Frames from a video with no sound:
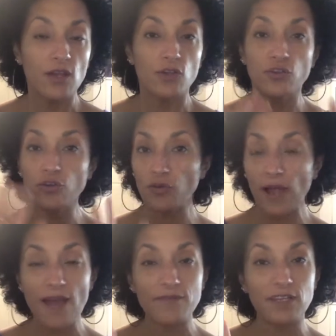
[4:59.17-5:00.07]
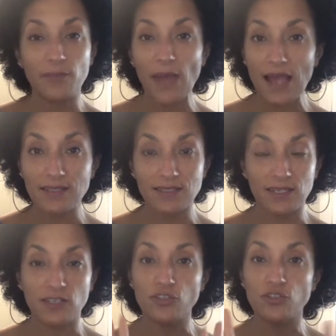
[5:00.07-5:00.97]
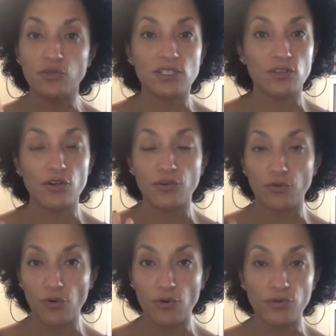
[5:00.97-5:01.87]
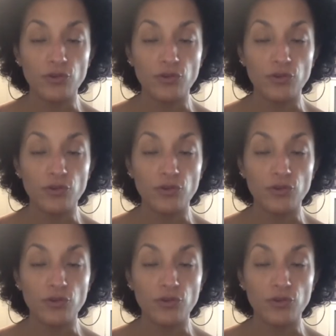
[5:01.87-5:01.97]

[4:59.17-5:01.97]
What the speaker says: you don't have the capacity to do this on your own.